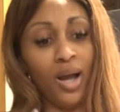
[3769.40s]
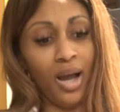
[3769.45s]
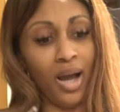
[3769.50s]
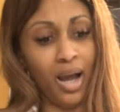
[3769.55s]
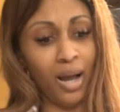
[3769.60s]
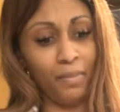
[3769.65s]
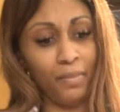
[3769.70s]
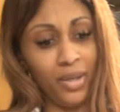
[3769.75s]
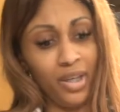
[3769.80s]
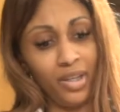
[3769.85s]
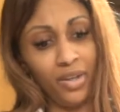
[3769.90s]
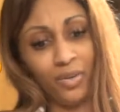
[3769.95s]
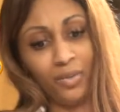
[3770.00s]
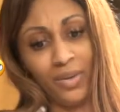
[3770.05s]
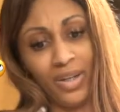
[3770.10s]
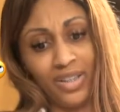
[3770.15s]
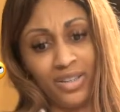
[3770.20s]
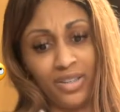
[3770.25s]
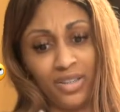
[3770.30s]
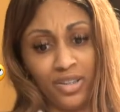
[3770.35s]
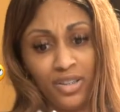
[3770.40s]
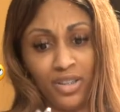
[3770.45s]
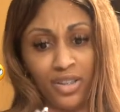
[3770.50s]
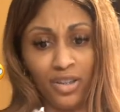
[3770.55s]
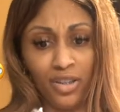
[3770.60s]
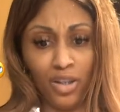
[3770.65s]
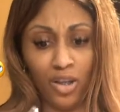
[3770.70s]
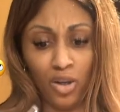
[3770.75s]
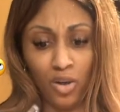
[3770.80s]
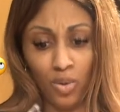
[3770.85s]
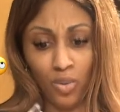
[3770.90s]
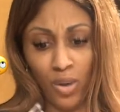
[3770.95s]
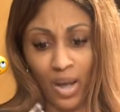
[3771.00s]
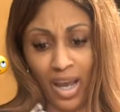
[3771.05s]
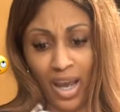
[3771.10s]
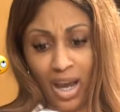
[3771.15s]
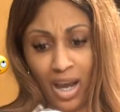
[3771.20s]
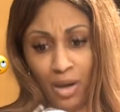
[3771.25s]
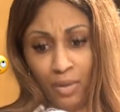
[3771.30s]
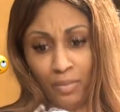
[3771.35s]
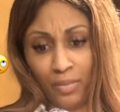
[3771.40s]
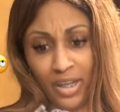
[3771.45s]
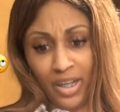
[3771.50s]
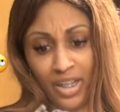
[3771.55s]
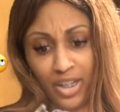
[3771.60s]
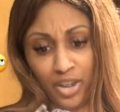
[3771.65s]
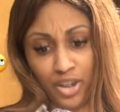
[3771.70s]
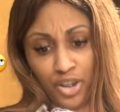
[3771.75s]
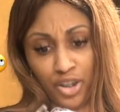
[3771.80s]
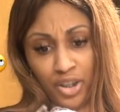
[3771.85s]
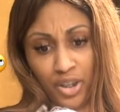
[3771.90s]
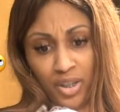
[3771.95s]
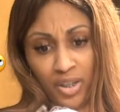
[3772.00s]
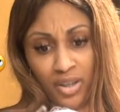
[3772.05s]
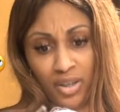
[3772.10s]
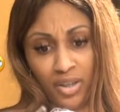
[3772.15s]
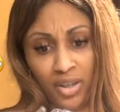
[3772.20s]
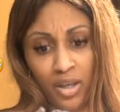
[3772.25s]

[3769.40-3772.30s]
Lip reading: I'm interested to know how much.